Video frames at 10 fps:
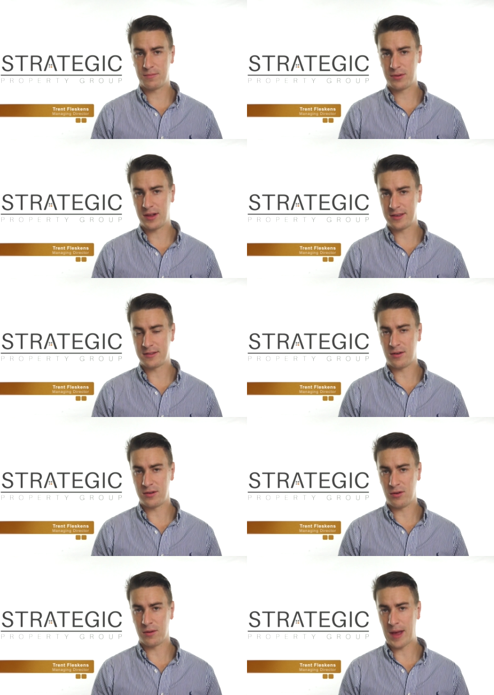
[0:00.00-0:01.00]
placed
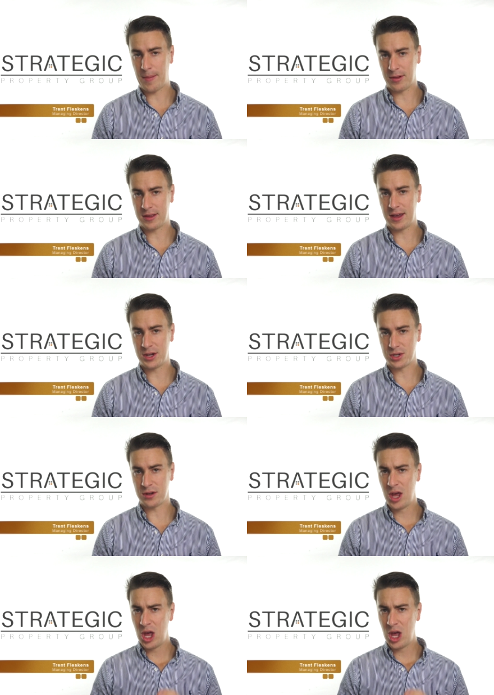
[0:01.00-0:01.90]
on your application.